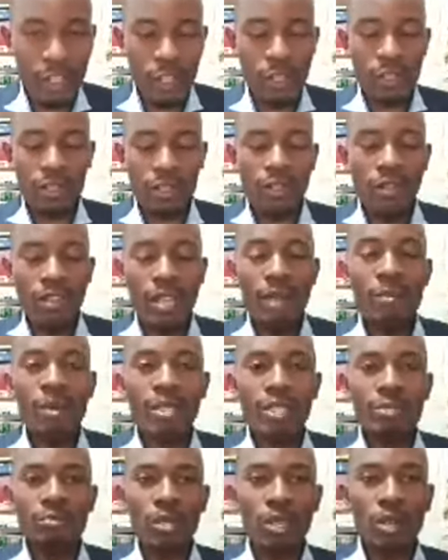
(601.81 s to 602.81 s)
So there must
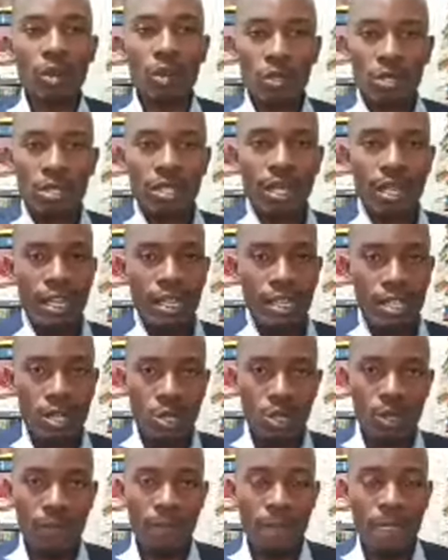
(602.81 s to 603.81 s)
be
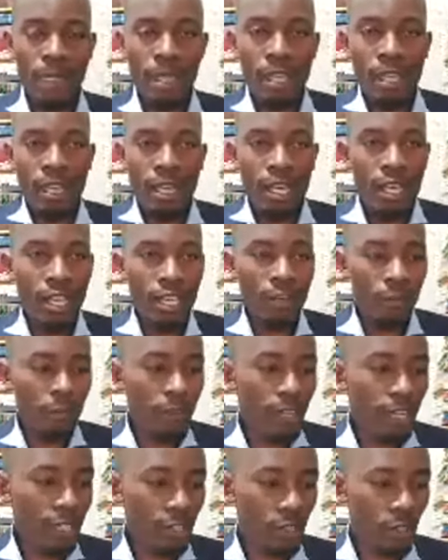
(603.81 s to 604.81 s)
consideration. If there
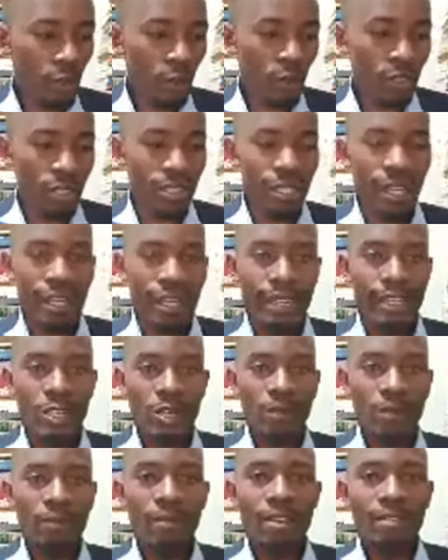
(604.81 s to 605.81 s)
is no consideration,
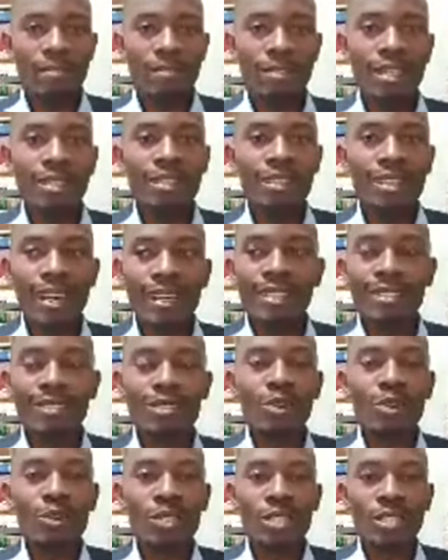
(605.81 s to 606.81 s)
then that is
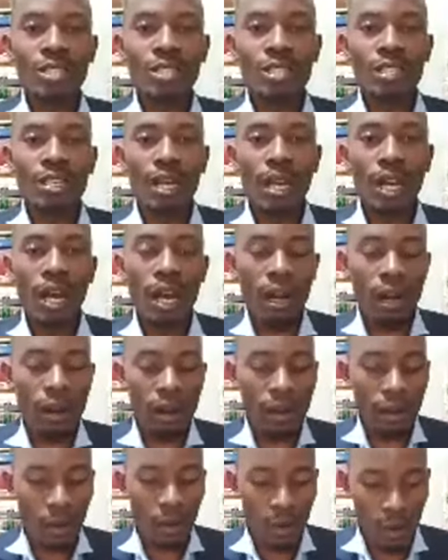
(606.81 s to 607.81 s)
not our
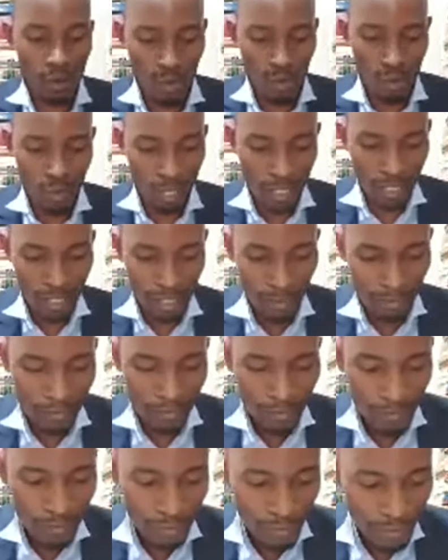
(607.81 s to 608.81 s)
contract.
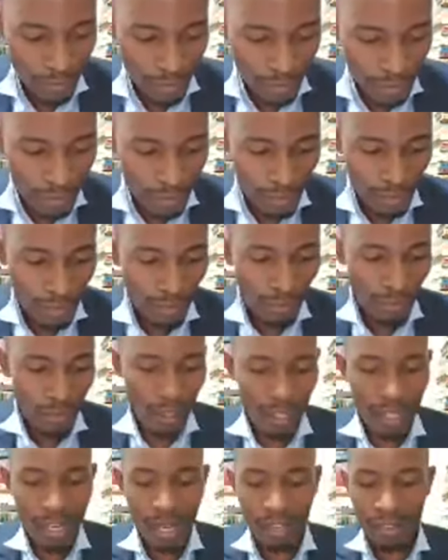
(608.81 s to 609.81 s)

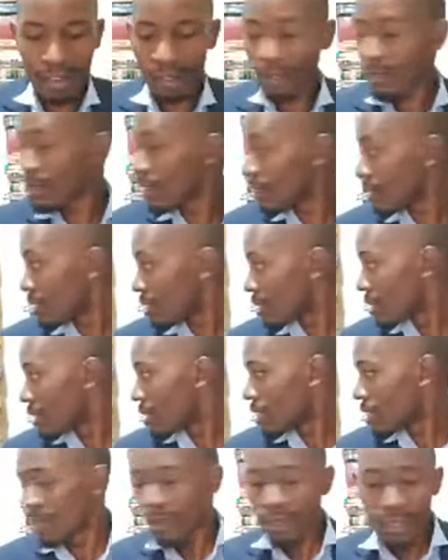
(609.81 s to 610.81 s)
Another thing,
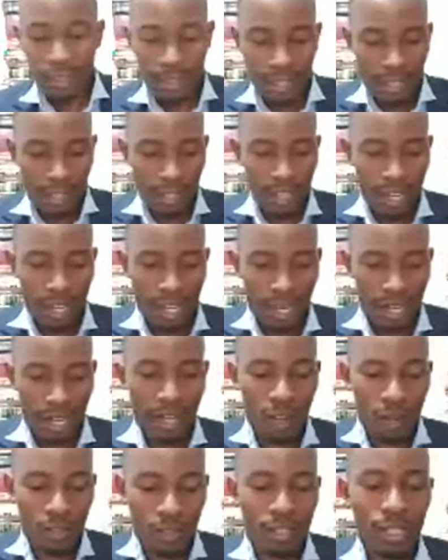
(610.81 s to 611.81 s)
the
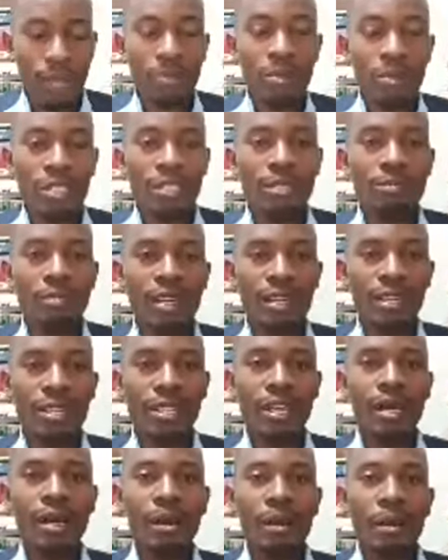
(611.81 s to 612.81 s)
subject
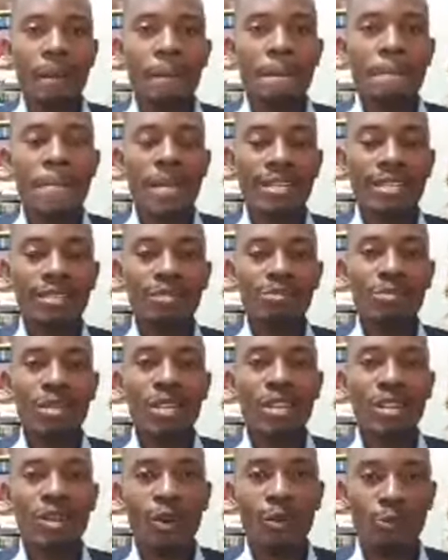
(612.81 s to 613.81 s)
matter must be
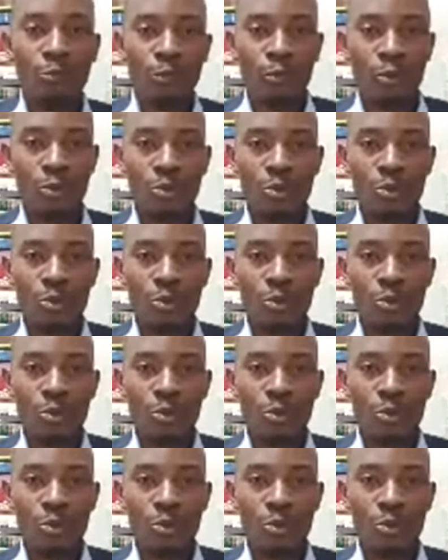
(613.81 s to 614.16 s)
lawful.